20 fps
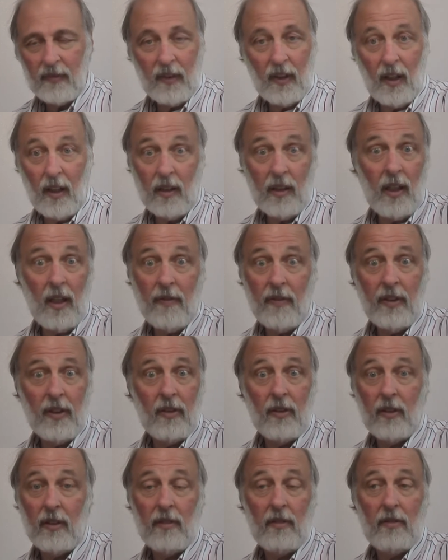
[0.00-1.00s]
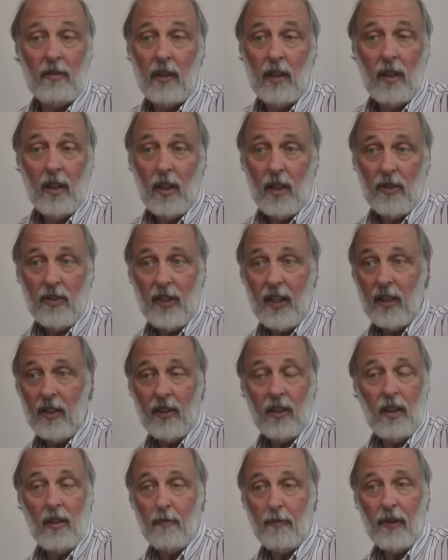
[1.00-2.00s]
our governor or
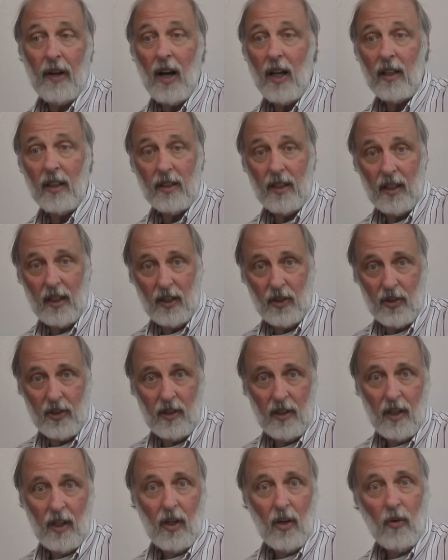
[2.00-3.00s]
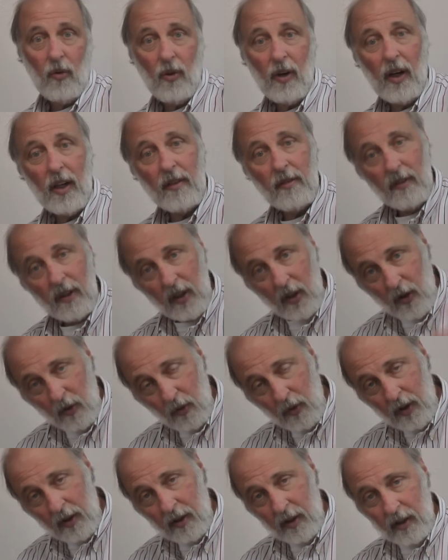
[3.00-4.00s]
senator, politics, right?
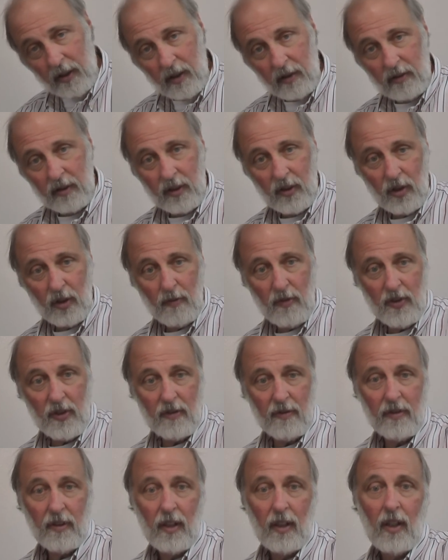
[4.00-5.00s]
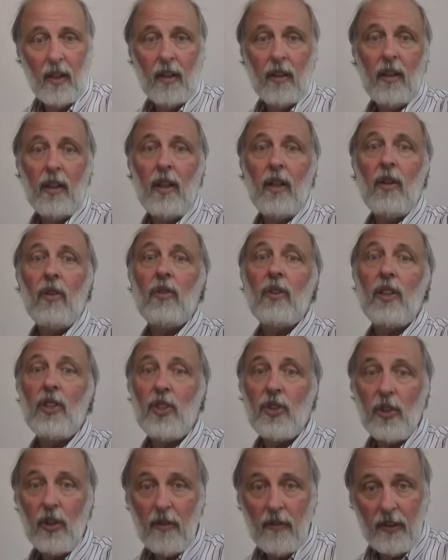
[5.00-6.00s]
Where are you in terms of,
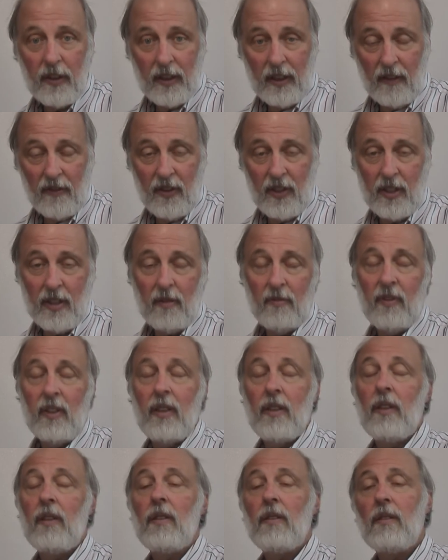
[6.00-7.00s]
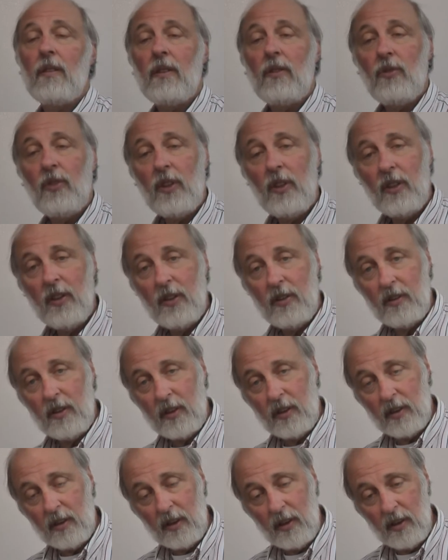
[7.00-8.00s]
conservatism, and where are you in
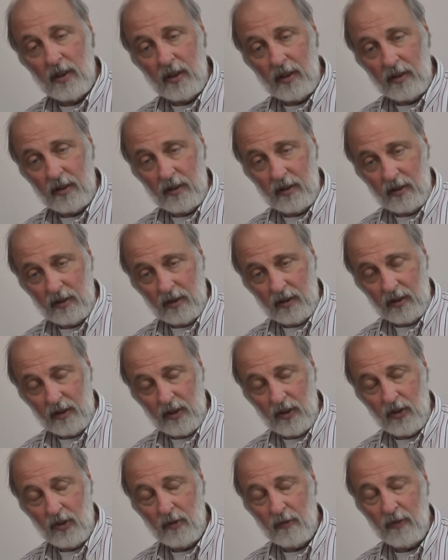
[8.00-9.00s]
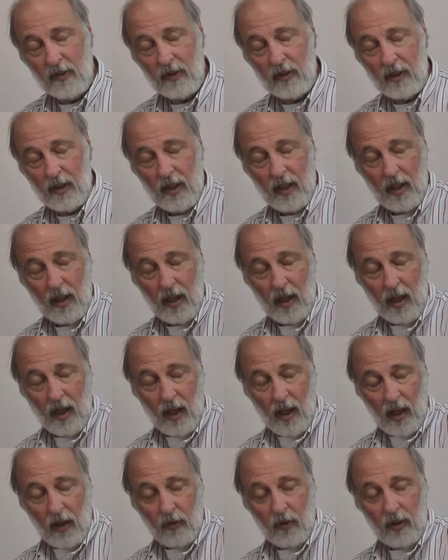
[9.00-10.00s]
conservative
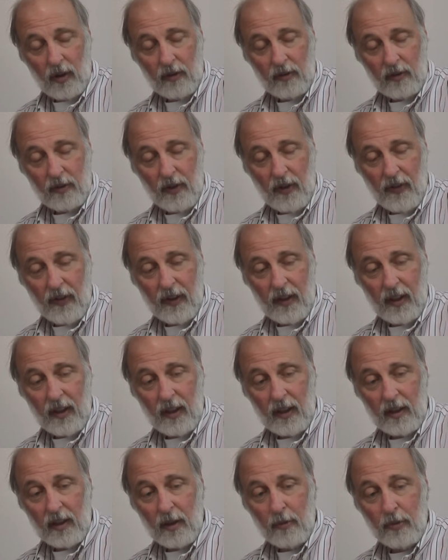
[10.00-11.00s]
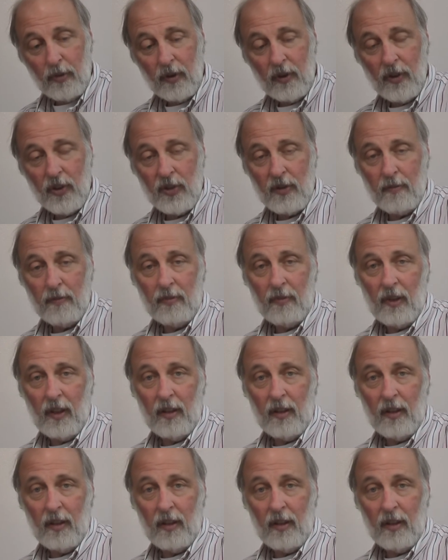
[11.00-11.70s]
with the liberalism